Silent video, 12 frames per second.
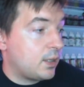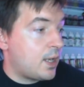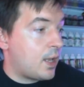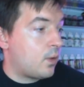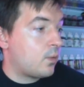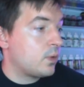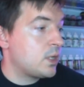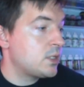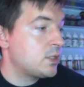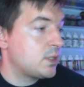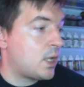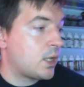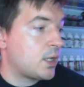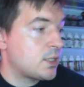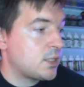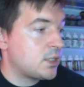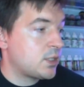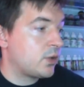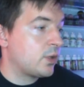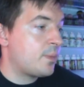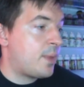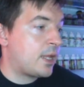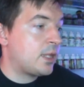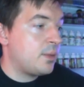Now, he's not necessarily
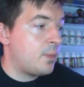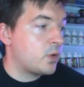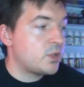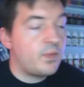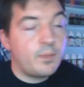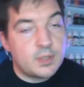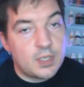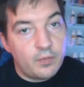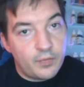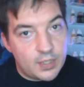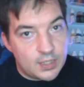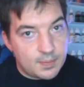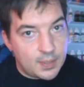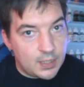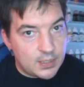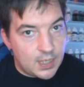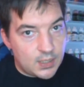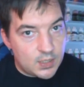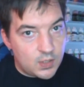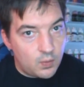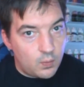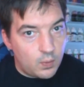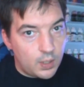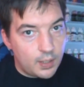making the most of himself in this because he has
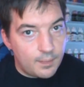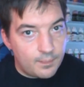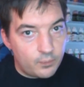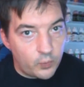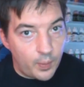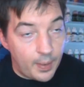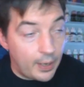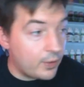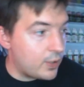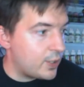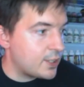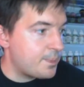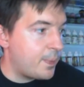no repair units,